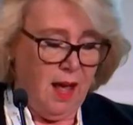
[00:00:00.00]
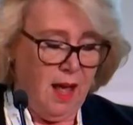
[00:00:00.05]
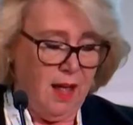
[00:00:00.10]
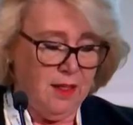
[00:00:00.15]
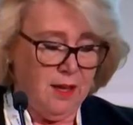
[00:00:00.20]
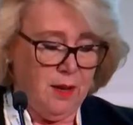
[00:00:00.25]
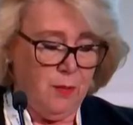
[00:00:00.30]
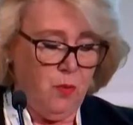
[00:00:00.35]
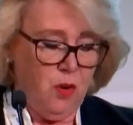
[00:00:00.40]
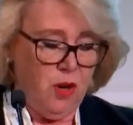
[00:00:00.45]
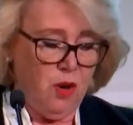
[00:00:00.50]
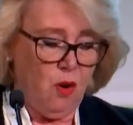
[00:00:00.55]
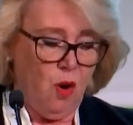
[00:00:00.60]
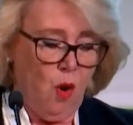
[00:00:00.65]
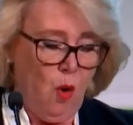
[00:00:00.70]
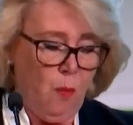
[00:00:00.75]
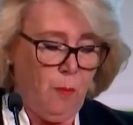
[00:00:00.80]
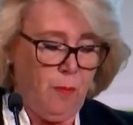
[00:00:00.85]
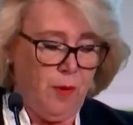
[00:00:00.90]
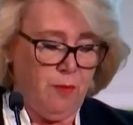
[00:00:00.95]
and that we
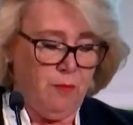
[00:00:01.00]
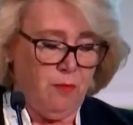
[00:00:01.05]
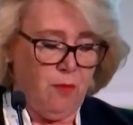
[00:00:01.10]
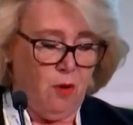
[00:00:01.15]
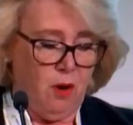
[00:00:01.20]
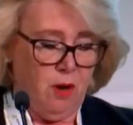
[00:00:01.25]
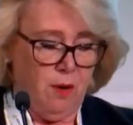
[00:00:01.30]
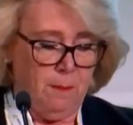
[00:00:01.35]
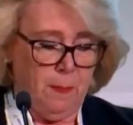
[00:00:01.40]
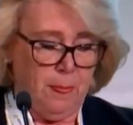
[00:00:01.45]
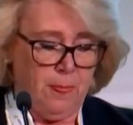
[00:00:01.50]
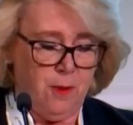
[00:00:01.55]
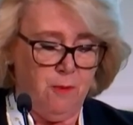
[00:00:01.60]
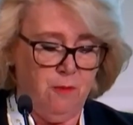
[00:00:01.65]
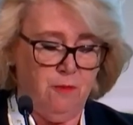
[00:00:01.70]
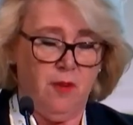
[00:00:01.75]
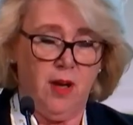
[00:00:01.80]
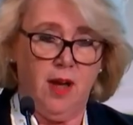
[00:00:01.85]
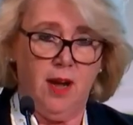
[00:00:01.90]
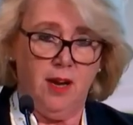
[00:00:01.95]
are hoping for,
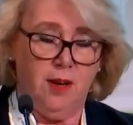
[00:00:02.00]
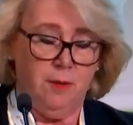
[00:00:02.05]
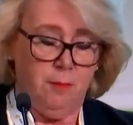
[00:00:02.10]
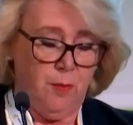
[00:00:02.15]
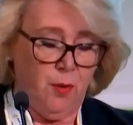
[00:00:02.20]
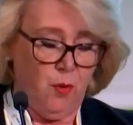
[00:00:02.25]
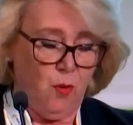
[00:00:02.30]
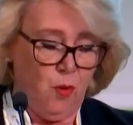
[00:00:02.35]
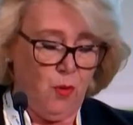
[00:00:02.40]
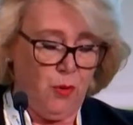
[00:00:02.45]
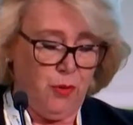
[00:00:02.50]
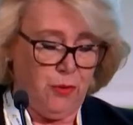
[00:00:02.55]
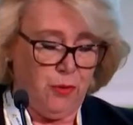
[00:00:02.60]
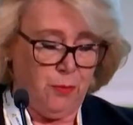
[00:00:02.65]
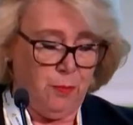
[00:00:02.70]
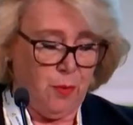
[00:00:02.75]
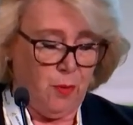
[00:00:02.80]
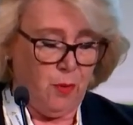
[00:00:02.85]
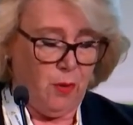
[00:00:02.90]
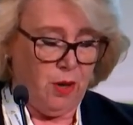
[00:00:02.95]
to find broad
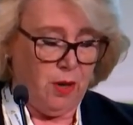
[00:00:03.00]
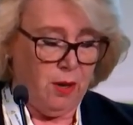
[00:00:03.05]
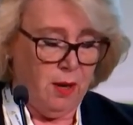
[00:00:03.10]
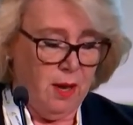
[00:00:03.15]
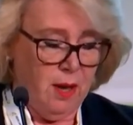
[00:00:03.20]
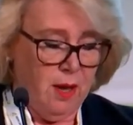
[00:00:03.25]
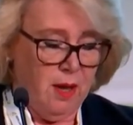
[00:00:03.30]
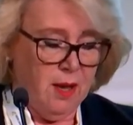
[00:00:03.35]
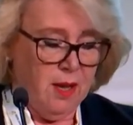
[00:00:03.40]
support.